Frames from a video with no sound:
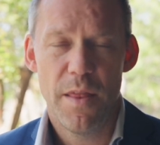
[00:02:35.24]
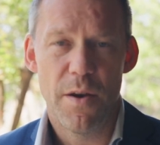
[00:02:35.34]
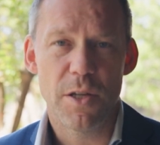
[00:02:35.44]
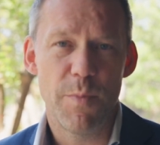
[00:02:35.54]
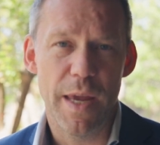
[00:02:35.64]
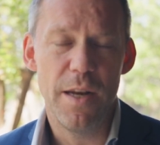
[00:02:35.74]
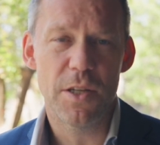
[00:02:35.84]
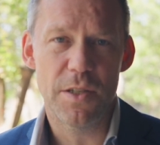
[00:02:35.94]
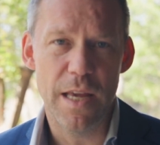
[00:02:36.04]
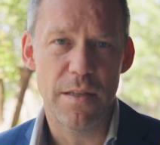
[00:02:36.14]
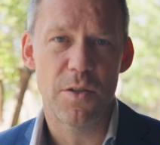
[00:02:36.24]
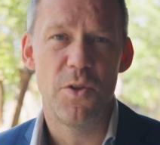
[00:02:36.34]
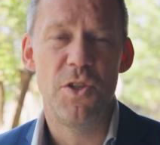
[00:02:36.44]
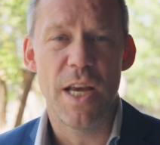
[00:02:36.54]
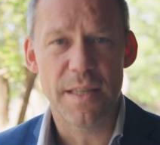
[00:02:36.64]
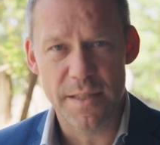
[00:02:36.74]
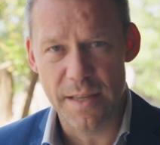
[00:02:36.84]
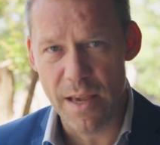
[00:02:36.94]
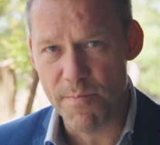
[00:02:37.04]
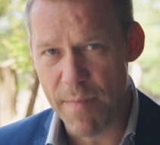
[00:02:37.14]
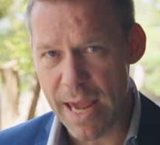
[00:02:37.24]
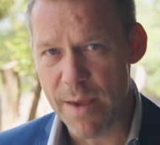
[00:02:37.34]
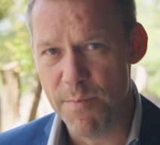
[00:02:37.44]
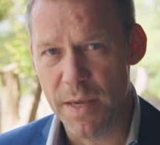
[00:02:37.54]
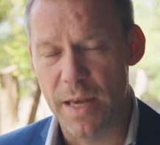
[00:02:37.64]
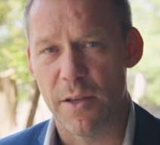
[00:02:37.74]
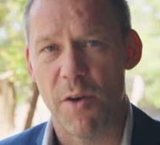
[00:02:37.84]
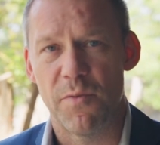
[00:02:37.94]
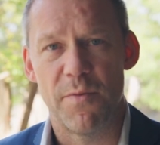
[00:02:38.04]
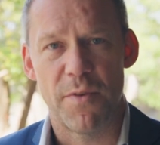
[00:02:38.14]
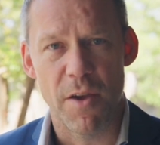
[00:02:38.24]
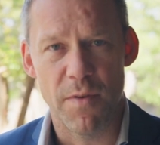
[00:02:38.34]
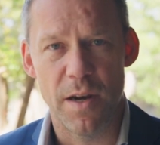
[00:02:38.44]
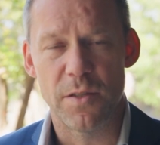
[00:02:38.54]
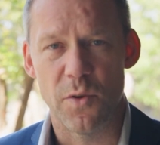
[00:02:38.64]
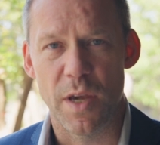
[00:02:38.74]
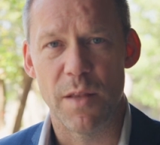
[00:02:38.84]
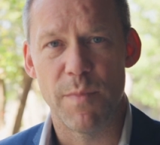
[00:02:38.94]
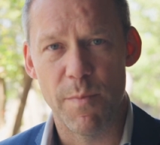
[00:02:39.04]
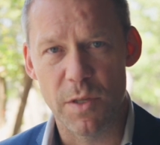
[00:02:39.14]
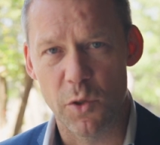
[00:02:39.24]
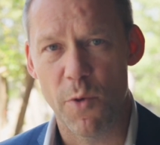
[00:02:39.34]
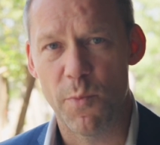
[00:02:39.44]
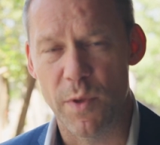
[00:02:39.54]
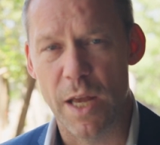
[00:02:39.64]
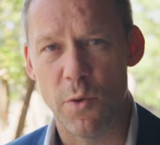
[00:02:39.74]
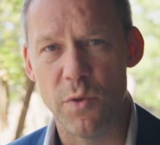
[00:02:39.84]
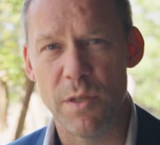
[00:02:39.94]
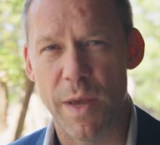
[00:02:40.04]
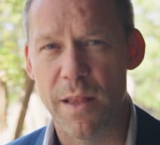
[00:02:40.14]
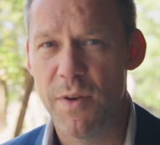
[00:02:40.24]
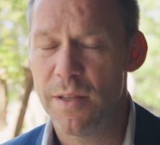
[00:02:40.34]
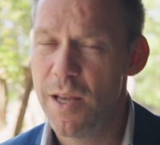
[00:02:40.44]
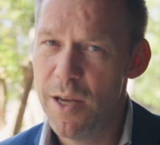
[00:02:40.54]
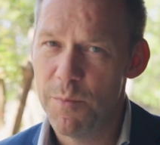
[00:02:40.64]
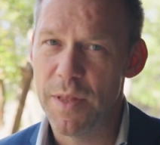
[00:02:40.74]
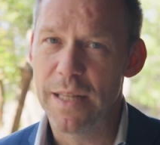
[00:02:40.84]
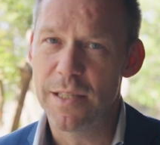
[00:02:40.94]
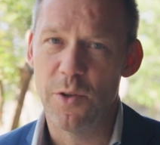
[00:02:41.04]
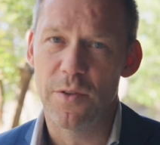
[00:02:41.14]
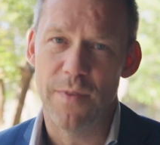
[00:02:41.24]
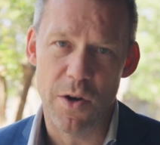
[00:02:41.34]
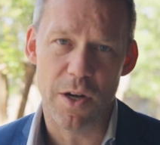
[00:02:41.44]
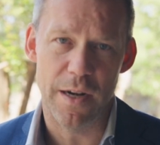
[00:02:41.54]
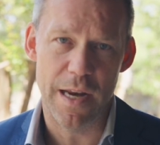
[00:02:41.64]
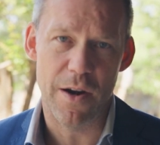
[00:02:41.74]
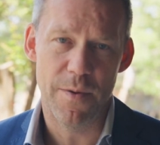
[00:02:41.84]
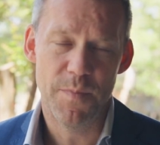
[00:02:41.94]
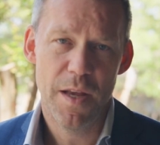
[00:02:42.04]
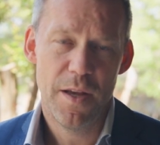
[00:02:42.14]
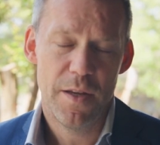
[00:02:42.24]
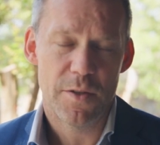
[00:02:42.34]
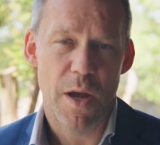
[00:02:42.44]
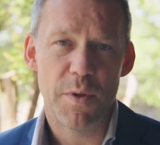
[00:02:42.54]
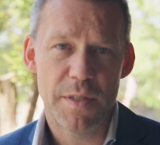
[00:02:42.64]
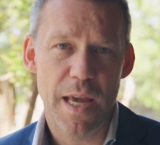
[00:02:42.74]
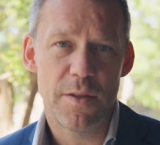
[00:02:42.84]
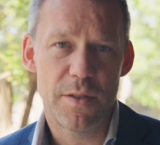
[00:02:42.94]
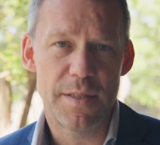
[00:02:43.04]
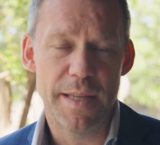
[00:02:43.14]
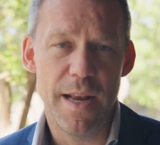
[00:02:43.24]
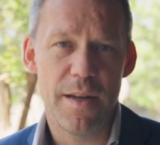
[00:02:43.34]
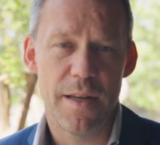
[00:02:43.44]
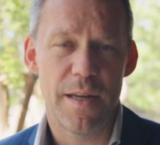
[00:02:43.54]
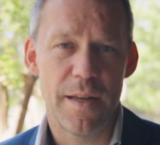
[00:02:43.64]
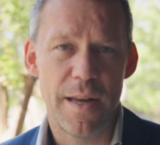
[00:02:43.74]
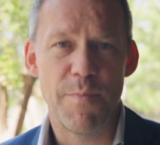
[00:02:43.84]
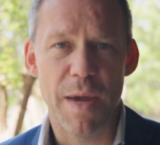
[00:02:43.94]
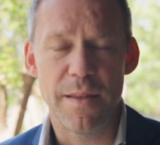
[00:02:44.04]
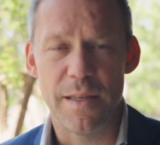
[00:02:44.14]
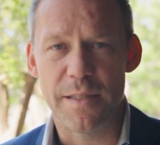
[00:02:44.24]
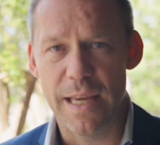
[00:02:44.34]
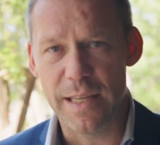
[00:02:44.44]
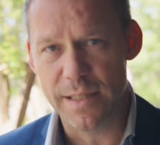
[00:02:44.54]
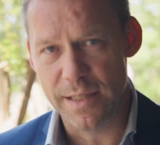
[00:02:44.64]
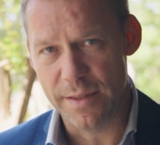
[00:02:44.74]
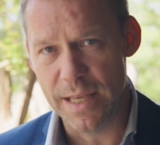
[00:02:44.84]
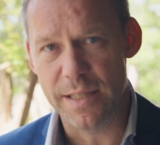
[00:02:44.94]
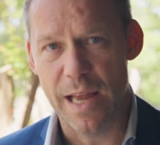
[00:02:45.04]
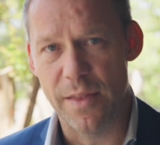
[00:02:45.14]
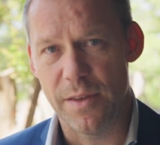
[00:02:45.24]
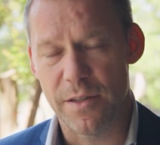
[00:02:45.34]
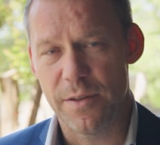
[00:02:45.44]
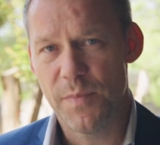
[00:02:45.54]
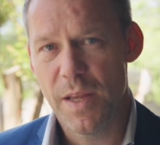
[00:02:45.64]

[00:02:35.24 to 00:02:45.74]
There are some English data suggesting maybe that after five years you can maybe stop without losing benefit, but that's not very clear. So I would say still uh, len maintenance is the standard.